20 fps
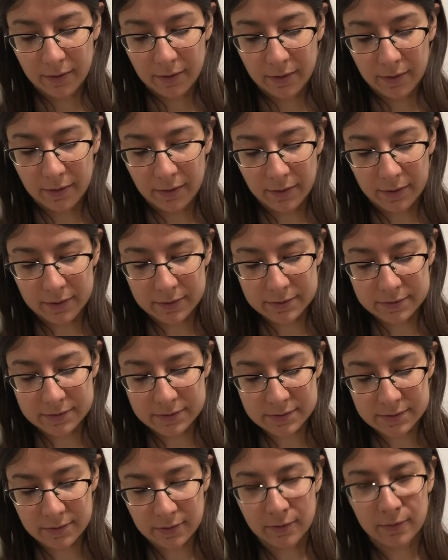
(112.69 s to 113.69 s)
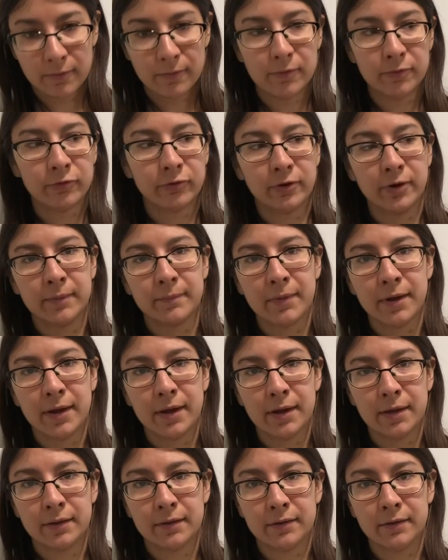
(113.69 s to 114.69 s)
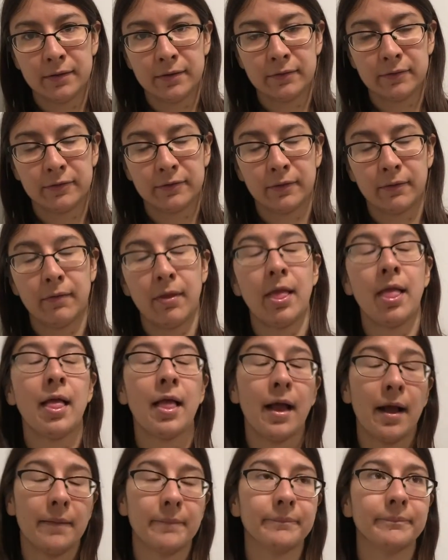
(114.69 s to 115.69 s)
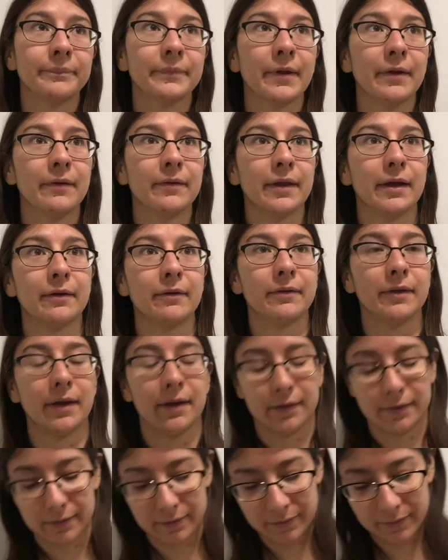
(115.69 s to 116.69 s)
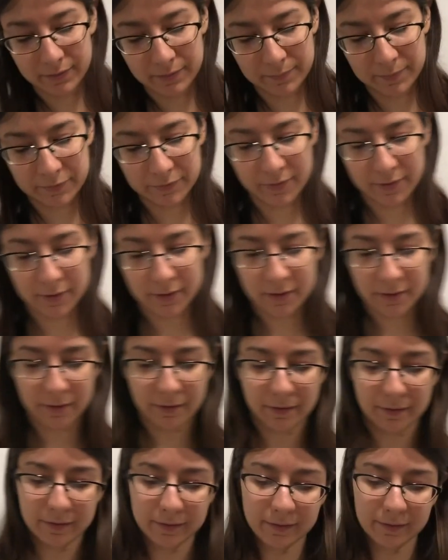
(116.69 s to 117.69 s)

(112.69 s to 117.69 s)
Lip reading: hold on. Let me think here.